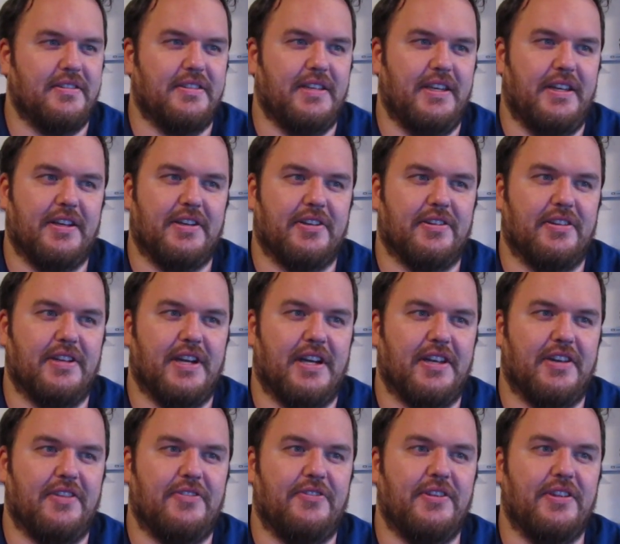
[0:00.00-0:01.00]
Danneker
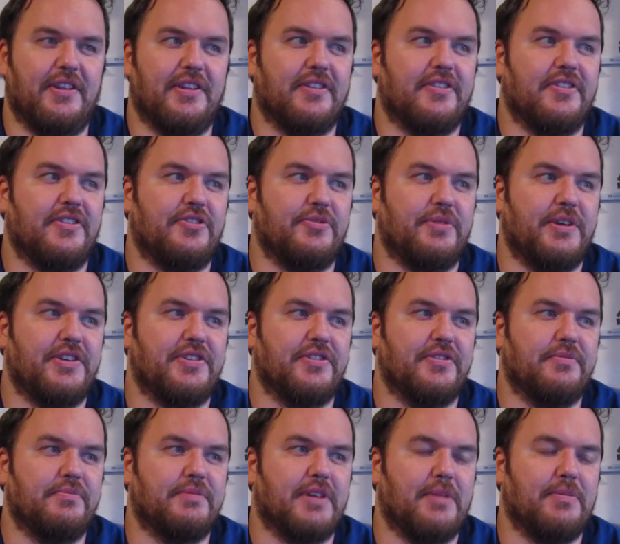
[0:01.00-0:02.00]
nodded, feeling the
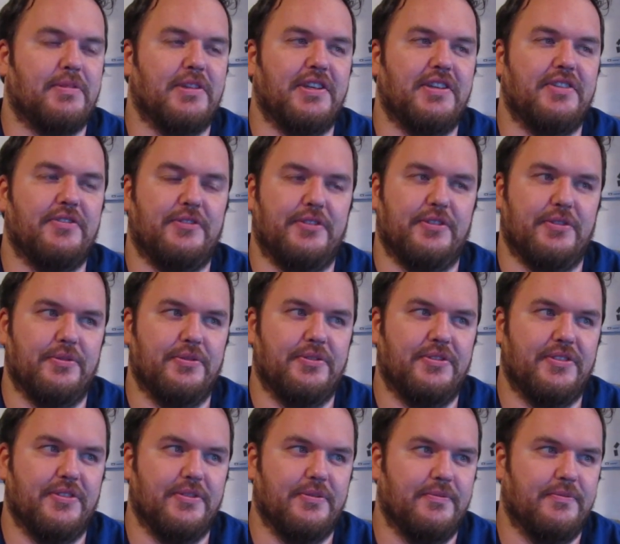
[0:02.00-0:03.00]
situation properly
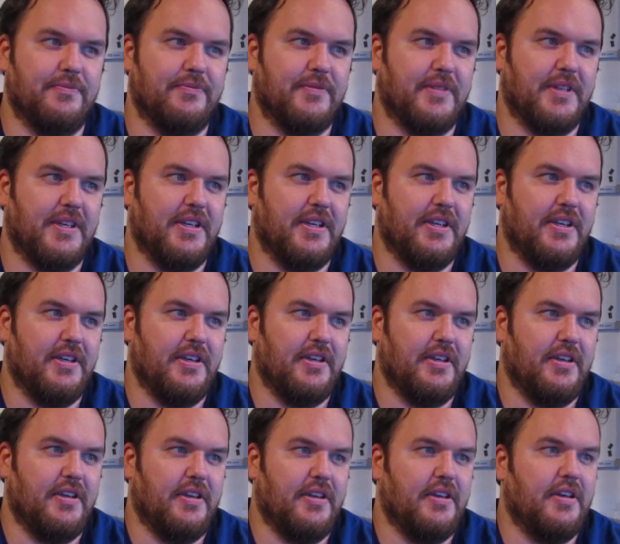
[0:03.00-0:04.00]
diffused.
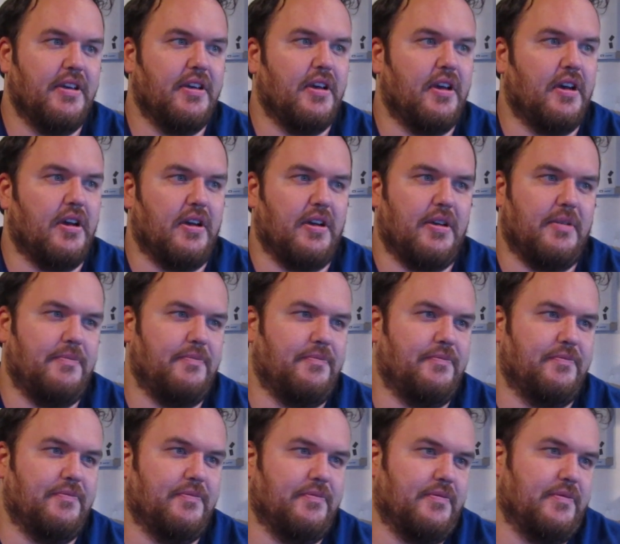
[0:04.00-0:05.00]
Aw.
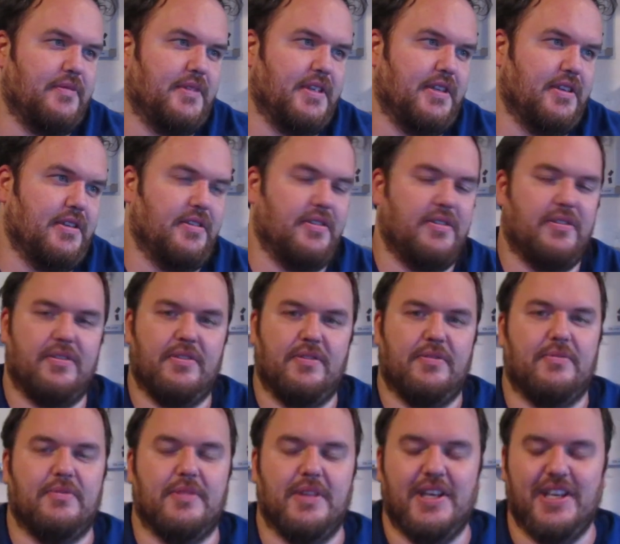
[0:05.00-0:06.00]
Uh,